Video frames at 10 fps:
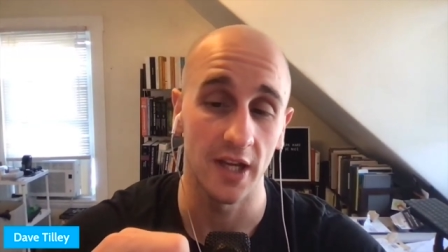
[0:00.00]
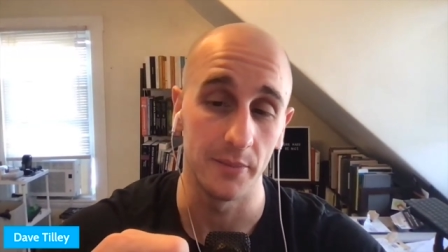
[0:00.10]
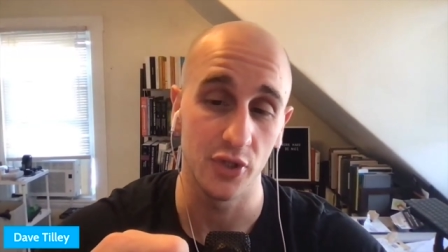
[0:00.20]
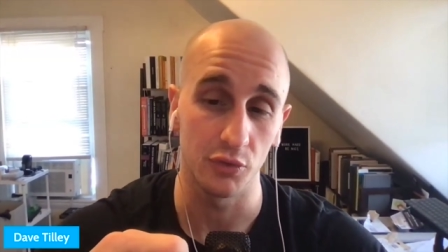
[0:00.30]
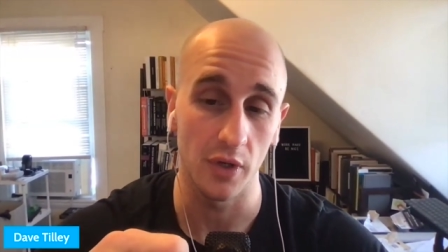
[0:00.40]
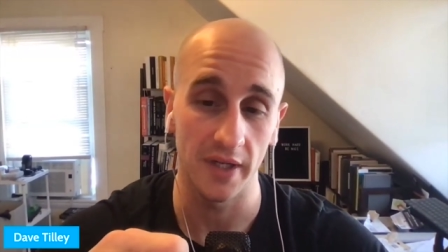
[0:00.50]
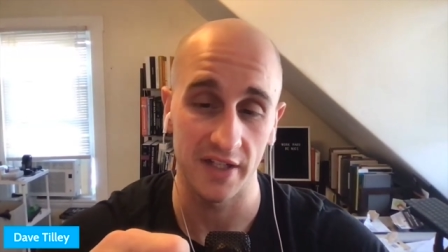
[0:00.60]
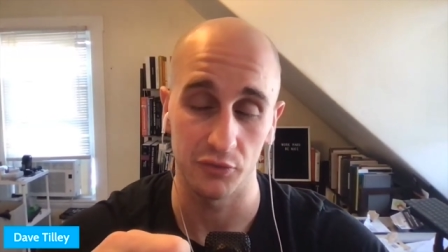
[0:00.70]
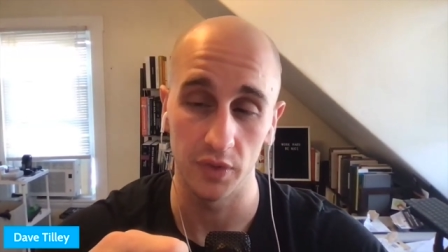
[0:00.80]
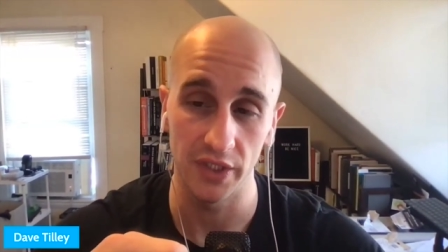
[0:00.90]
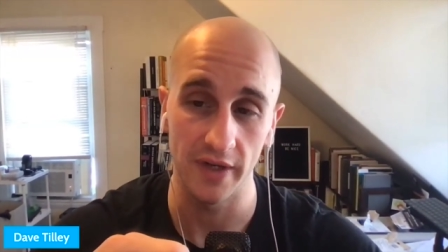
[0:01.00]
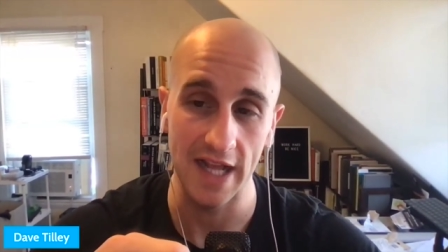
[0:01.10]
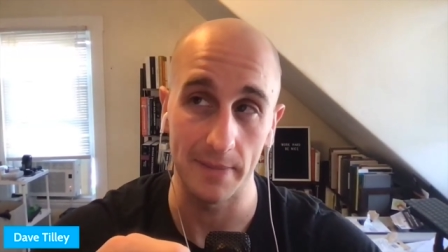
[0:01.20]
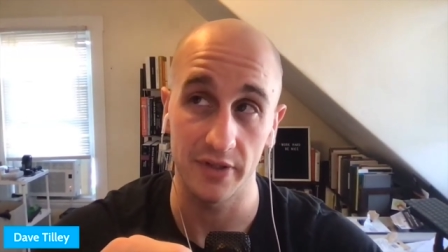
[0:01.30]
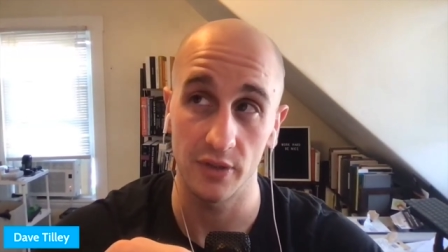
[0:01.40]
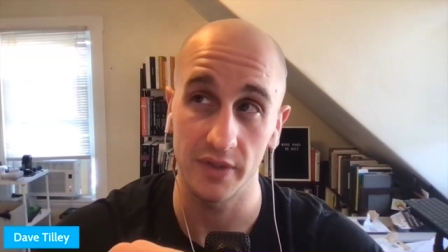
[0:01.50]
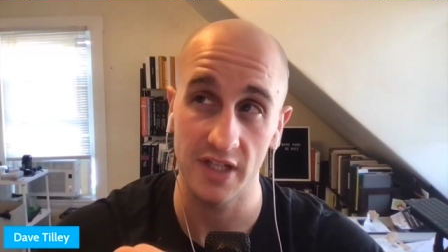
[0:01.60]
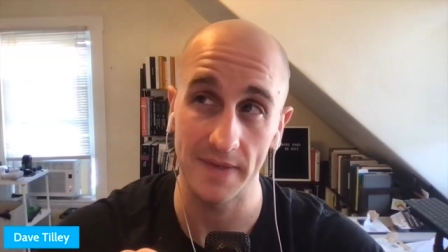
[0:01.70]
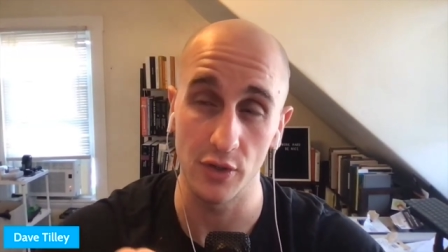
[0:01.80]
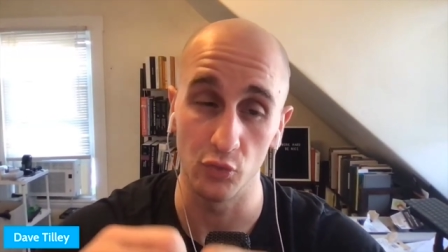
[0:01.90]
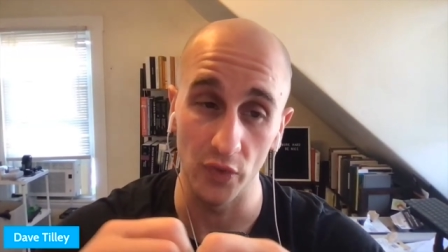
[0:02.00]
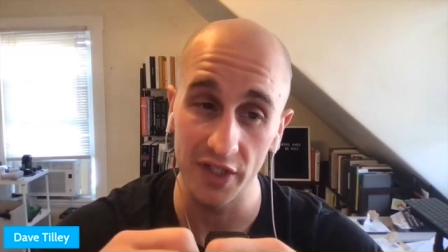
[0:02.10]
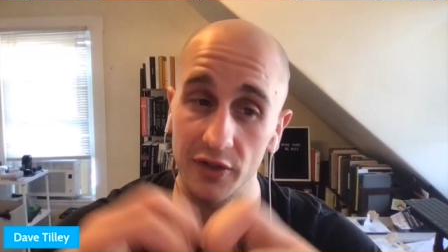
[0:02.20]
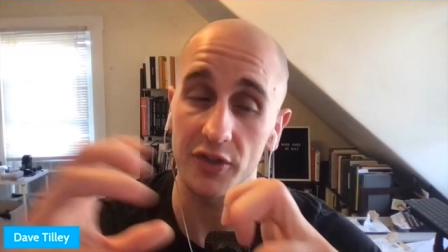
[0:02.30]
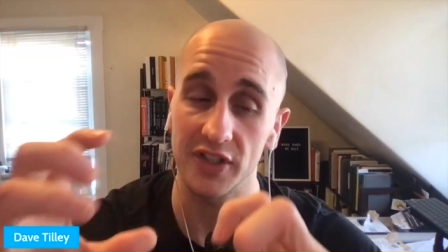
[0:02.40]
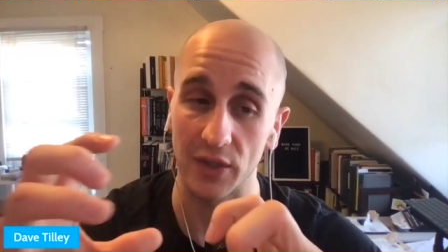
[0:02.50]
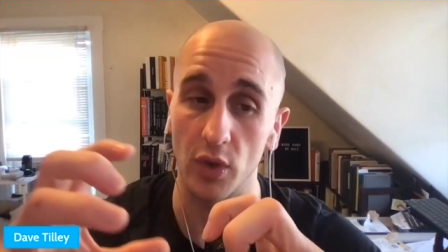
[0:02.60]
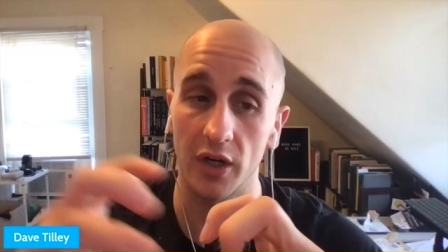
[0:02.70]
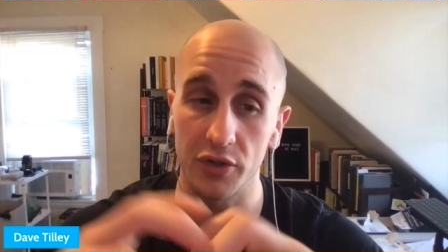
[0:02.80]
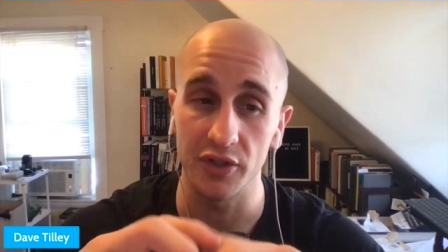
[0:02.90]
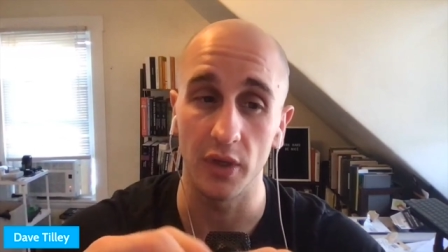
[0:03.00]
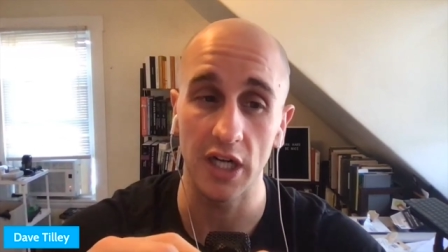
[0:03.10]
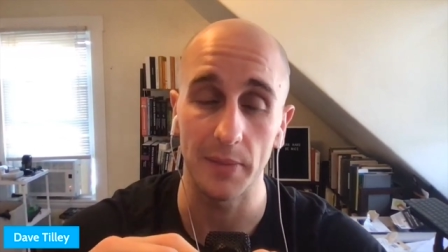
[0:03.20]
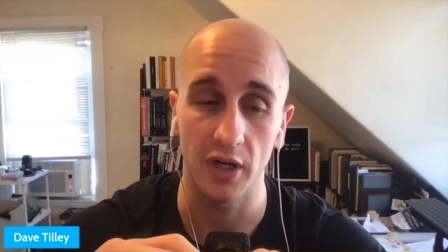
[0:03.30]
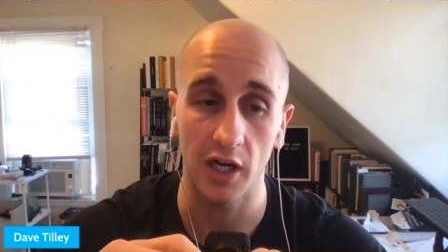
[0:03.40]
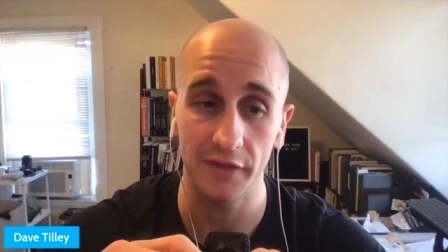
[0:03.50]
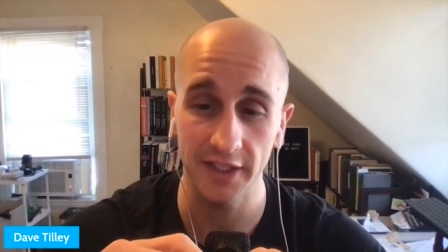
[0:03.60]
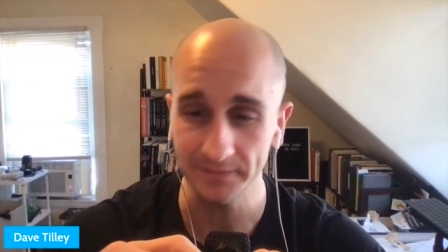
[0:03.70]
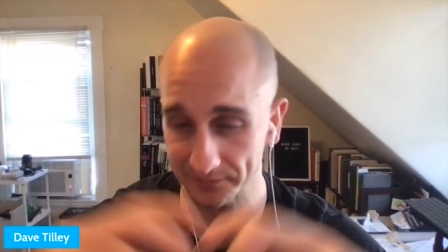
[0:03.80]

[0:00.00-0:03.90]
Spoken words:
Joe Rogan has a really great episode with somebody who researched like what goes into a cup of coffee.